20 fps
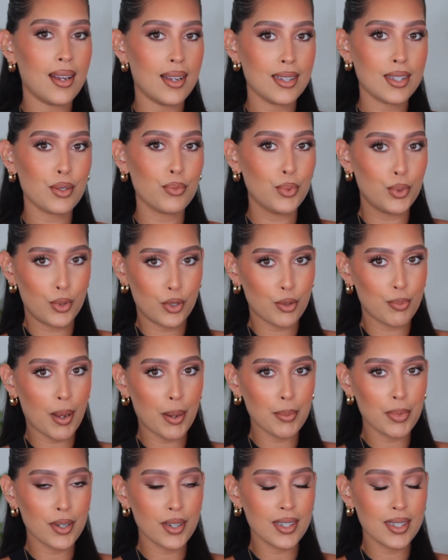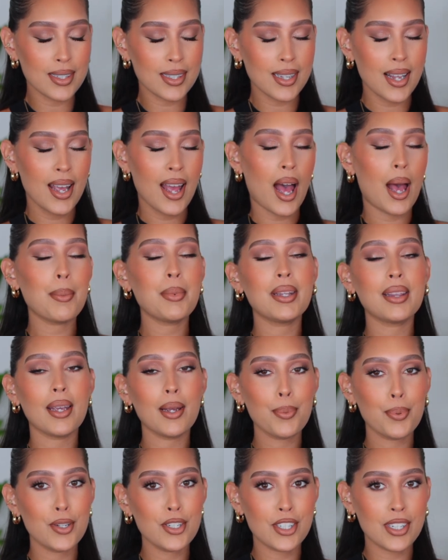us Rouge members. I mean,
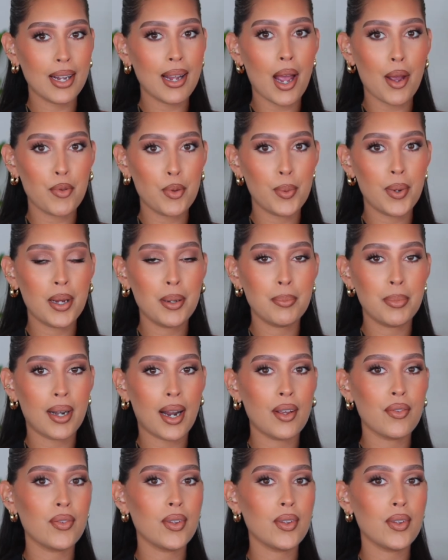they appreciate everyone, but I